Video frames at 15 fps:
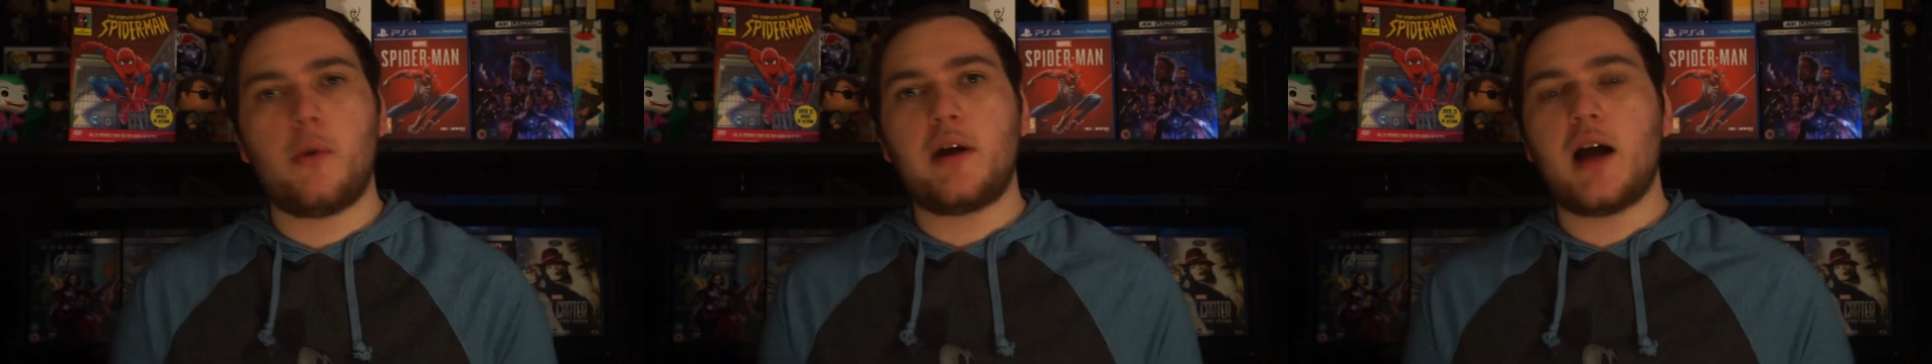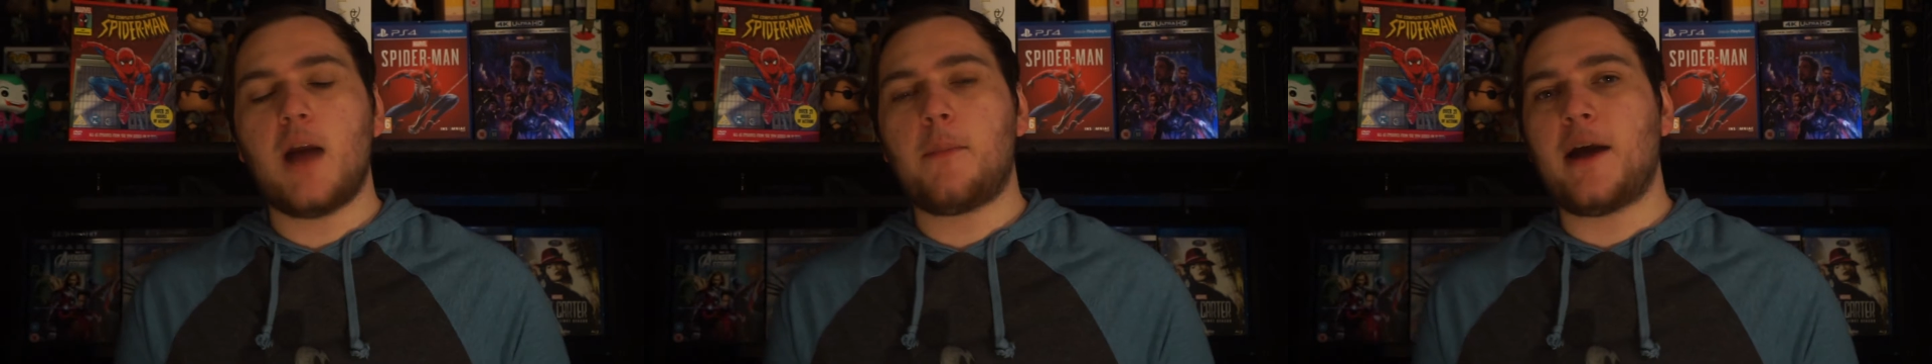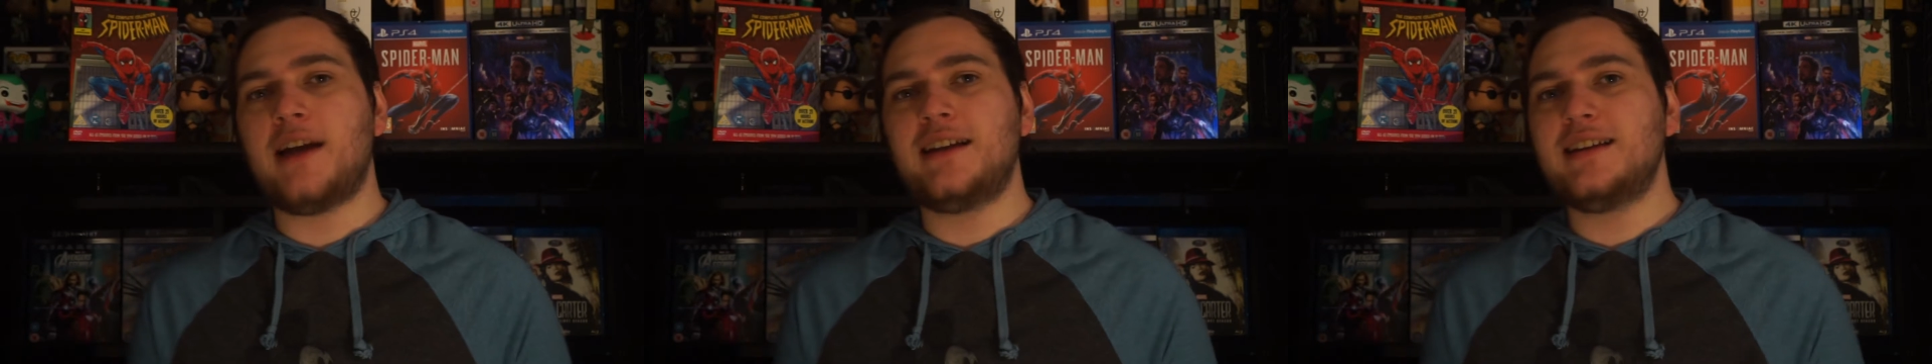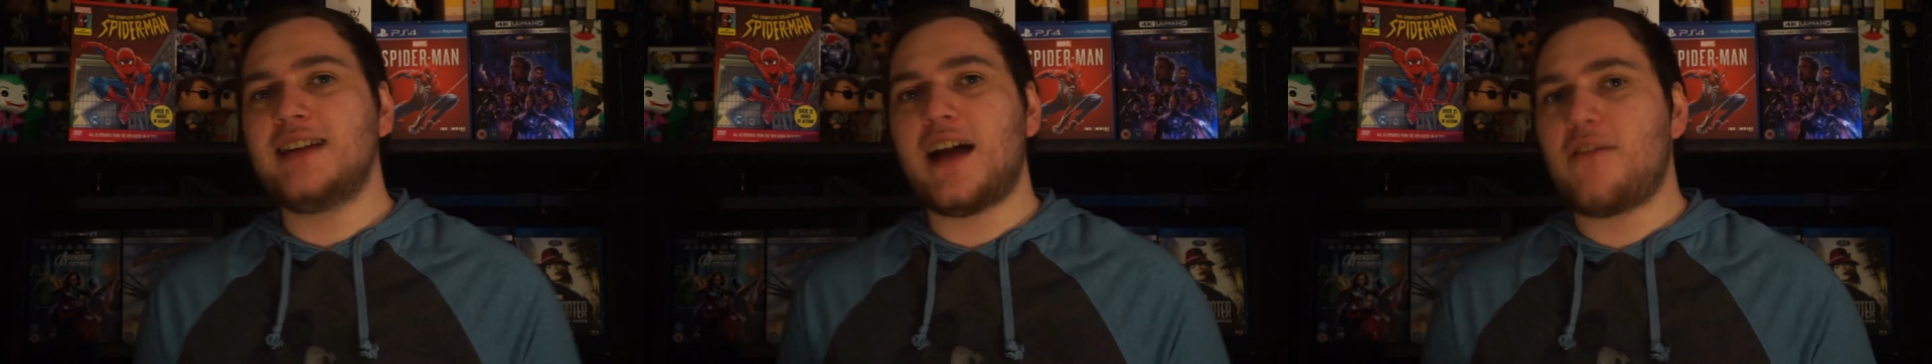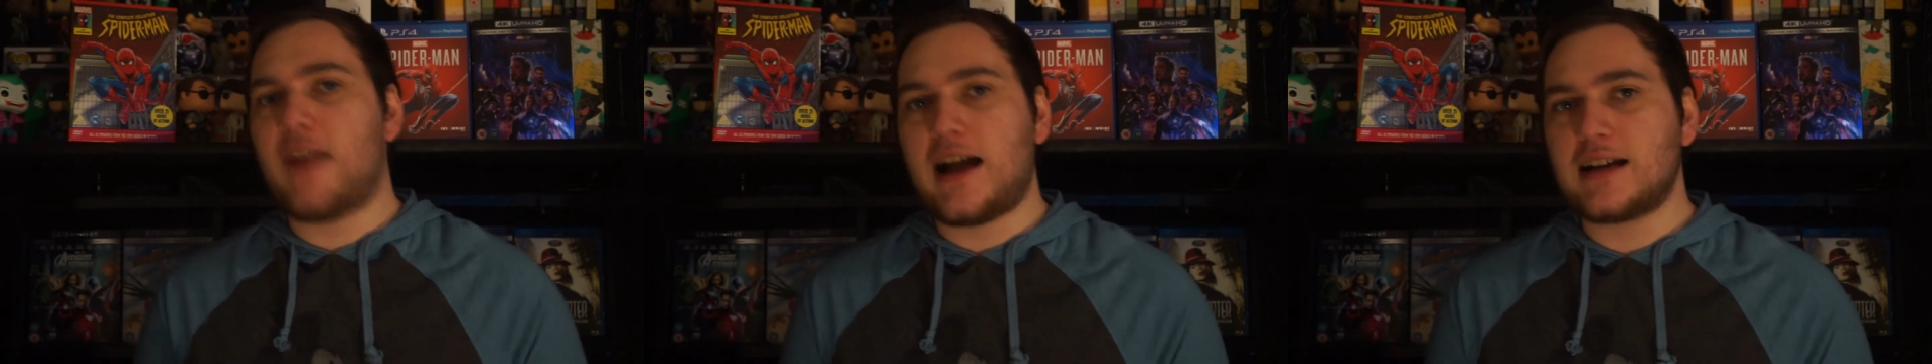Growing up, I
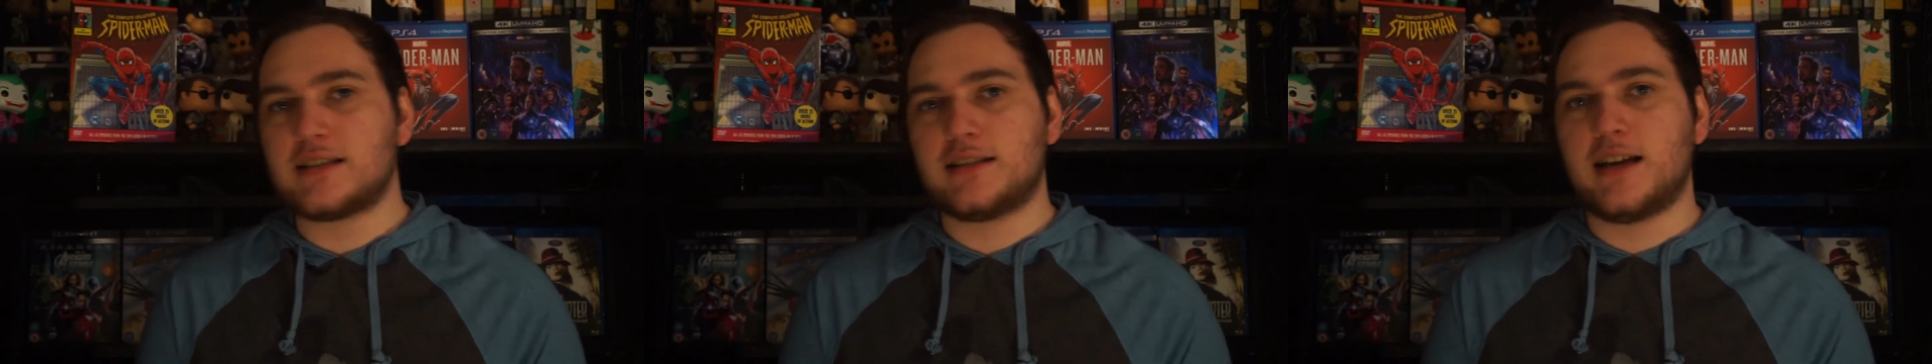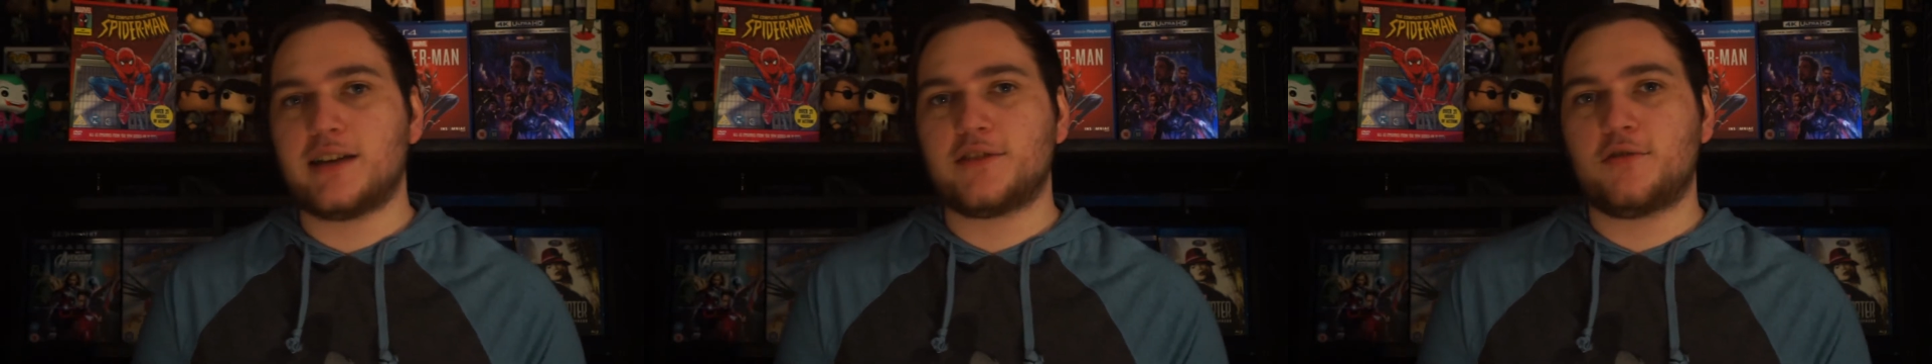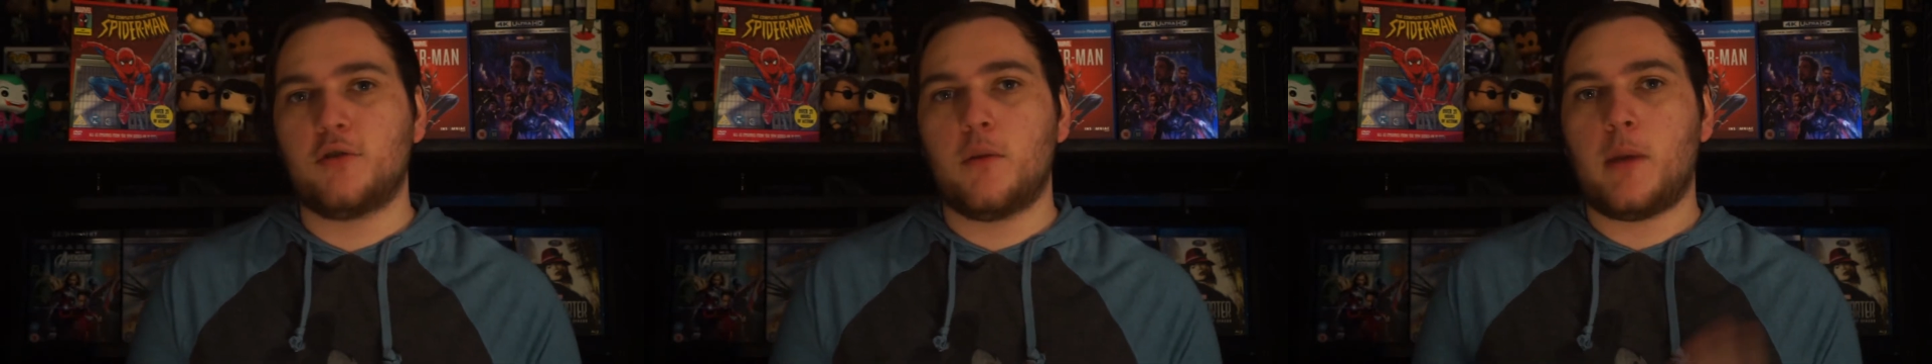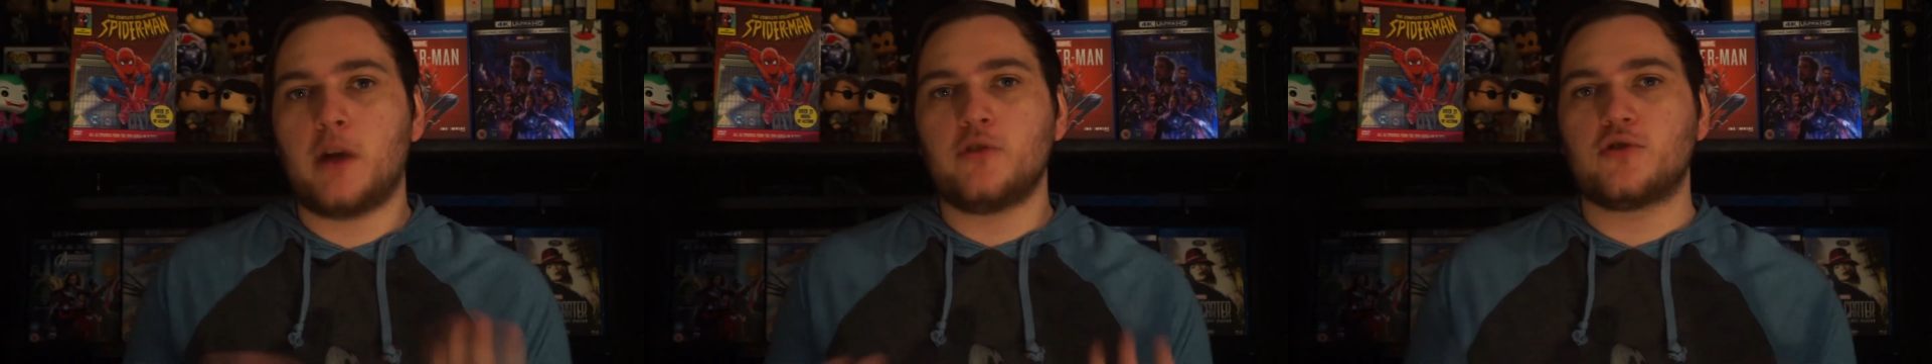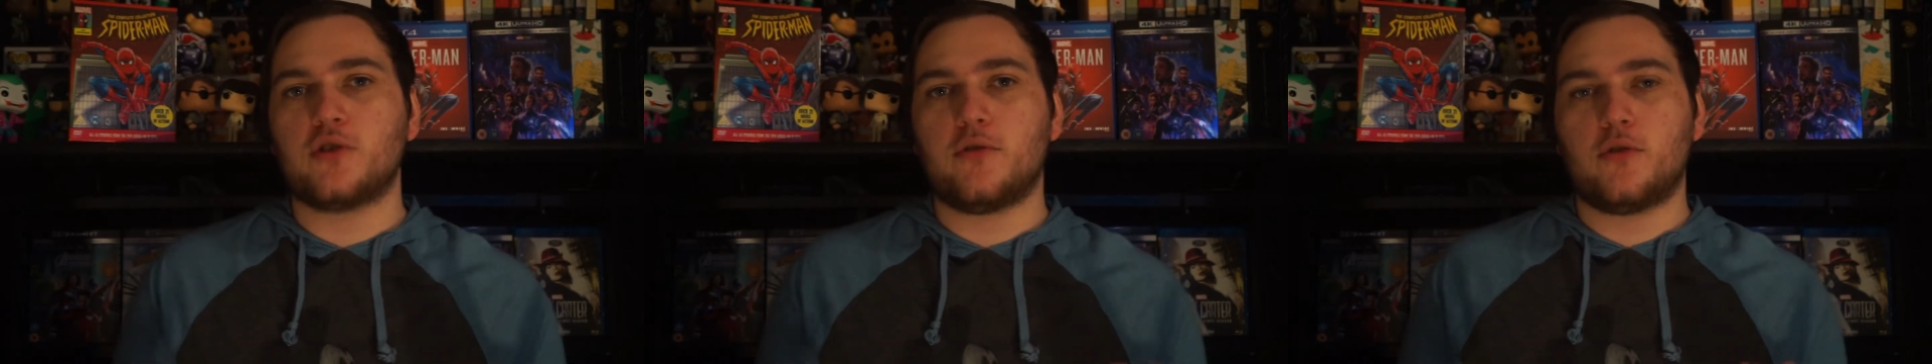didn't have access to a
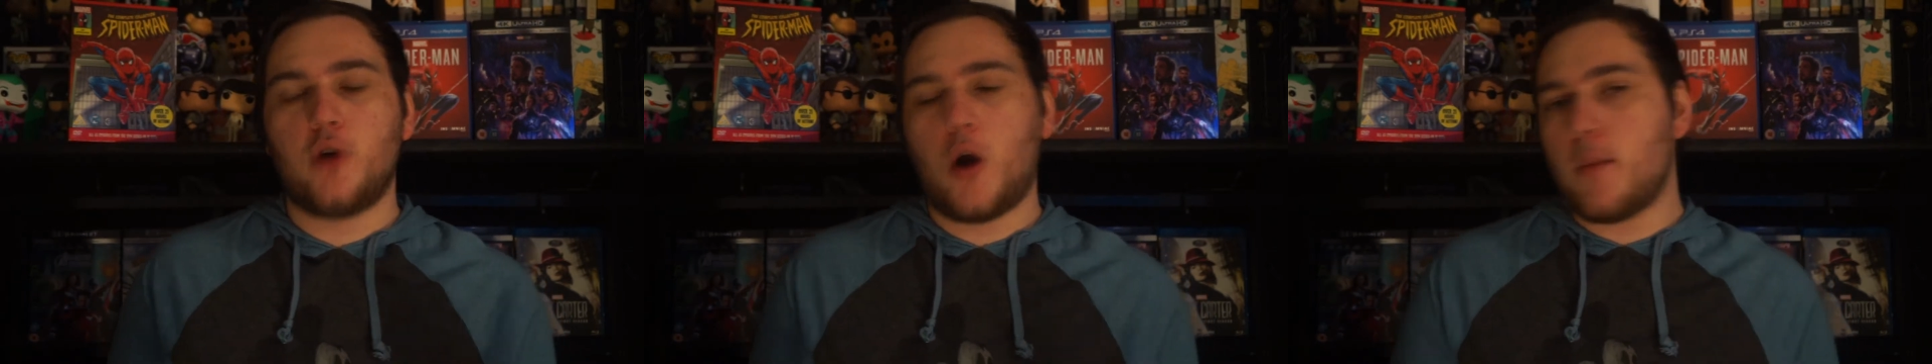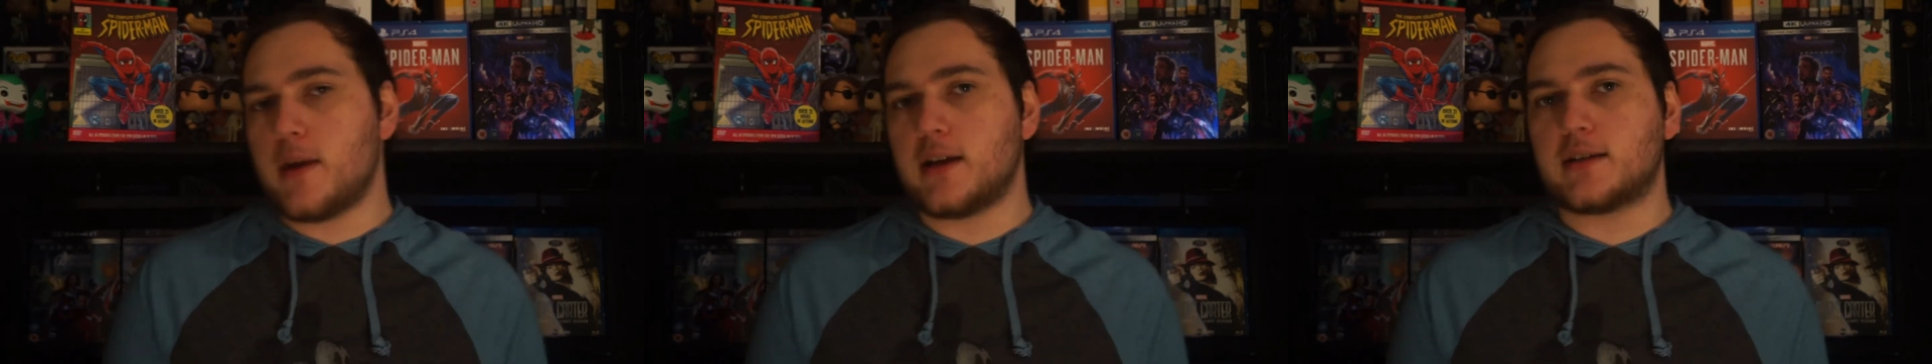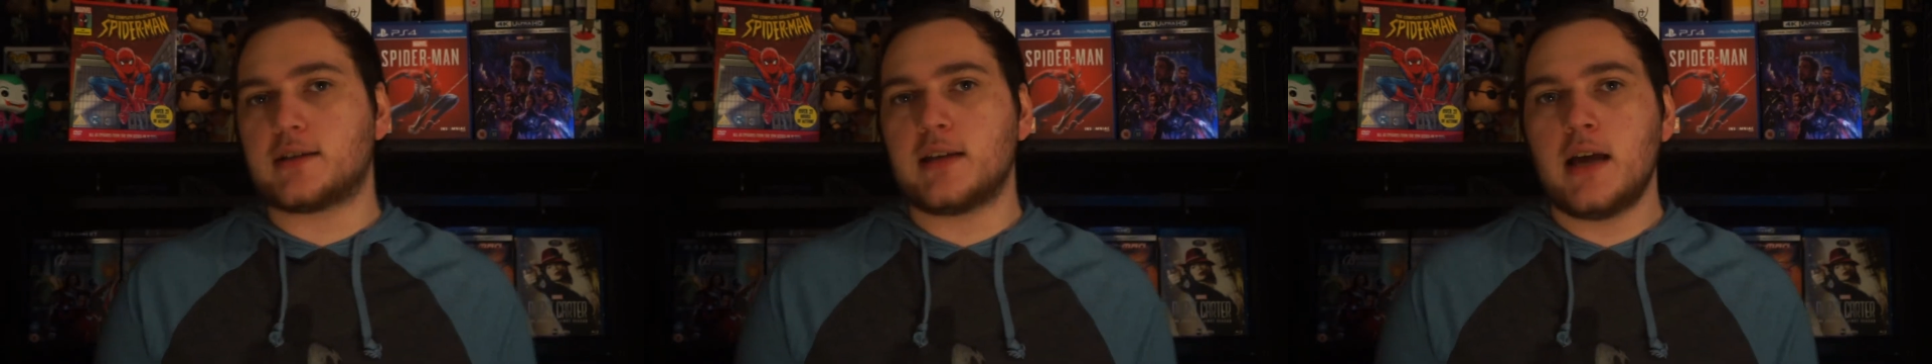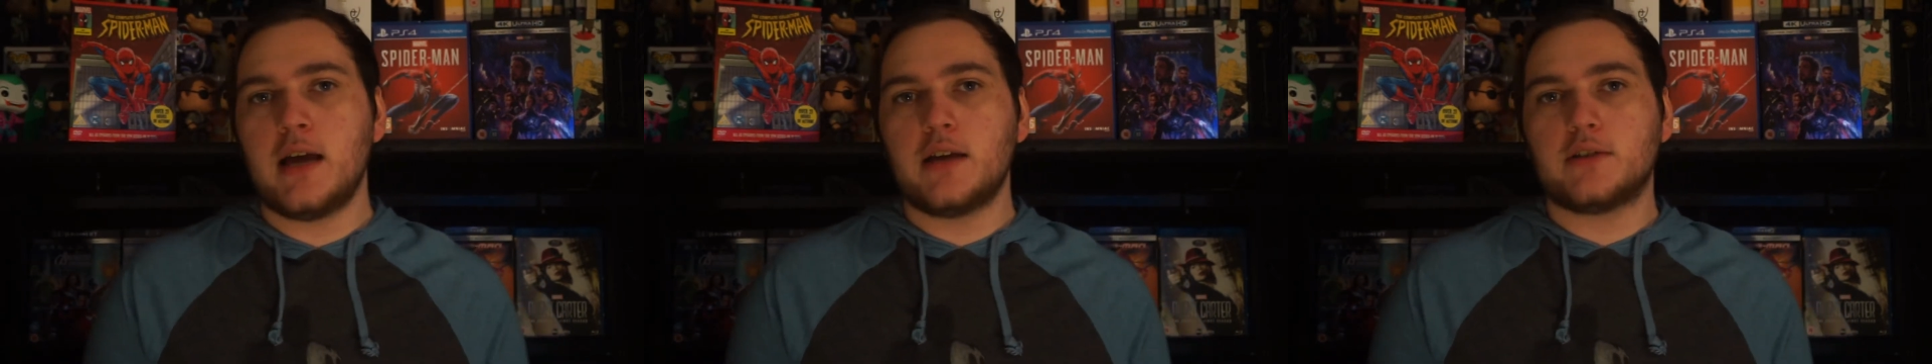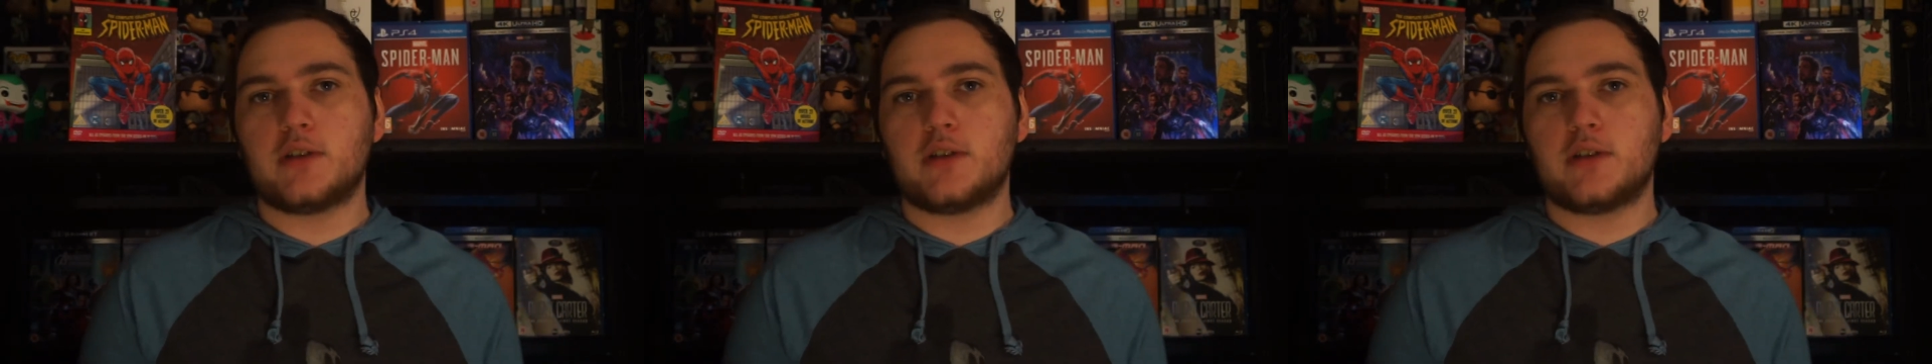bunch of comics,